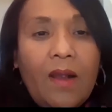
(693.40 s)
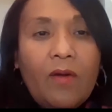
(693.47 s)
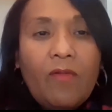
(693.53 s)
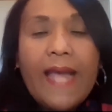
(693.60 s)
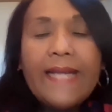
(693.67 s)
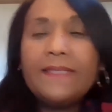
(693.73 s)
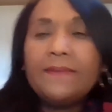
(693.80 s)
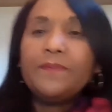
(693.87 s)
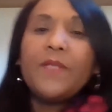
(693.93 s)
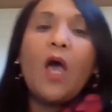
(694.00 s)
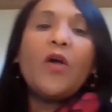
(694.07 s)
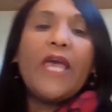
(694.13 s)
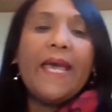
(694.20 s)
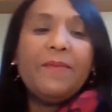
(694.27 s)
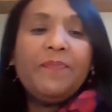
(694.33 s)
Right.
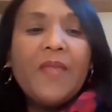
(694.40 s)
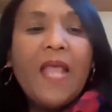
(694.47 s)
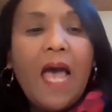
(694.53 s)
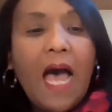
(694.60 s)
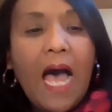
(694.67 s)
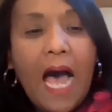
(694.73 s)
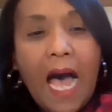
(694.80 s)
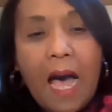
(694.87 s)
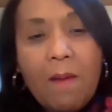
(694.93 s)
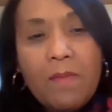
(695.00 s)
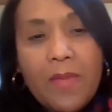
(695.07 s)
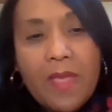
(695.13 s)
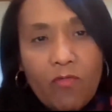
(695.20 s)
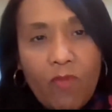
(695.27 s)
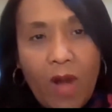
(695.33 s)
Okay.
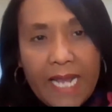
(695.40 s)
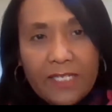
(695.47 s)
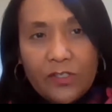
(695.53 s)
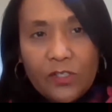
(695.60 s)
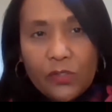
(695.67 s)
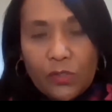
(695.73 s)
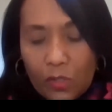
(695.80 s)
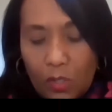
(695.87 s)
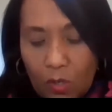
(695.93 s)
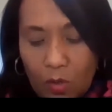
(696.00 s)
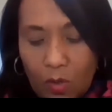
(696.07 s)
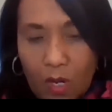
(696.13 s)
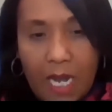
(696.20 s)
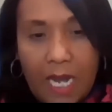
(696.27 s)
Right. So